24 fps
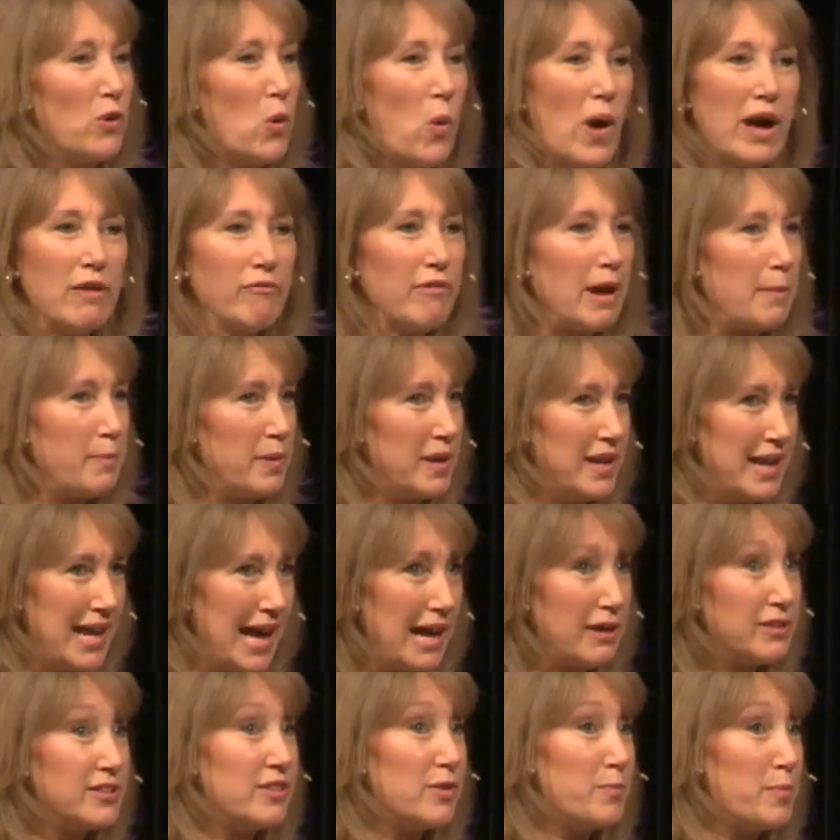quite rapidly
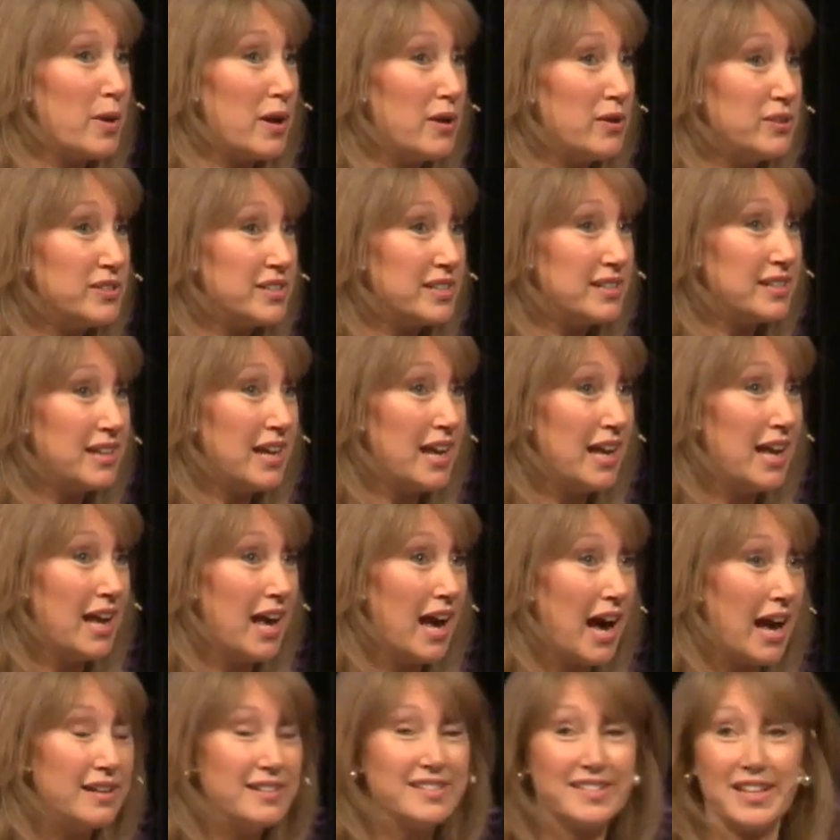out of the boat,
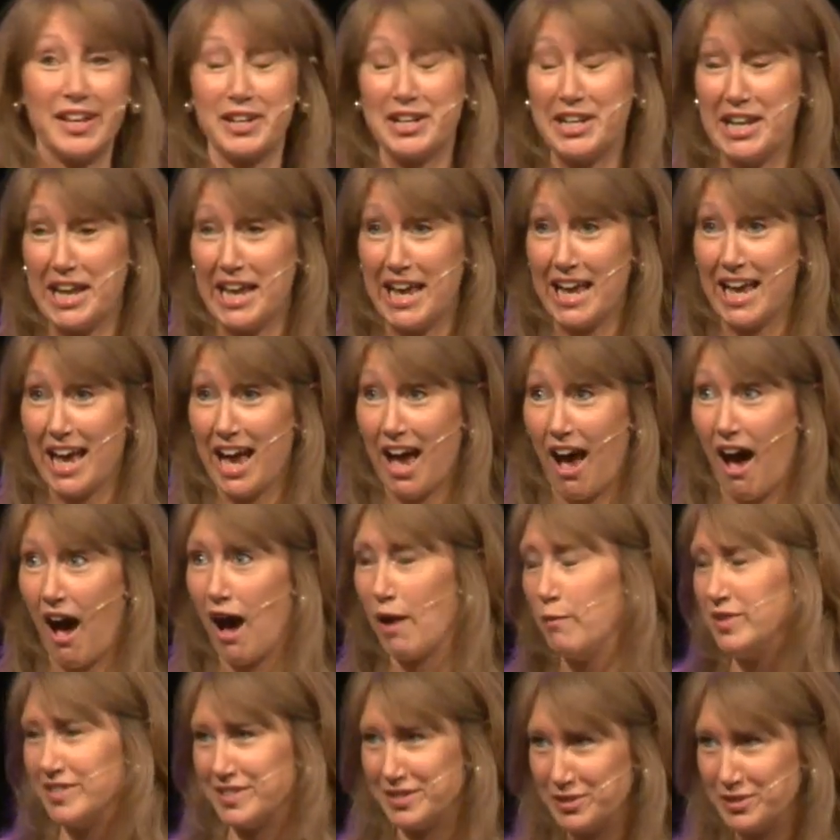and suddenly I was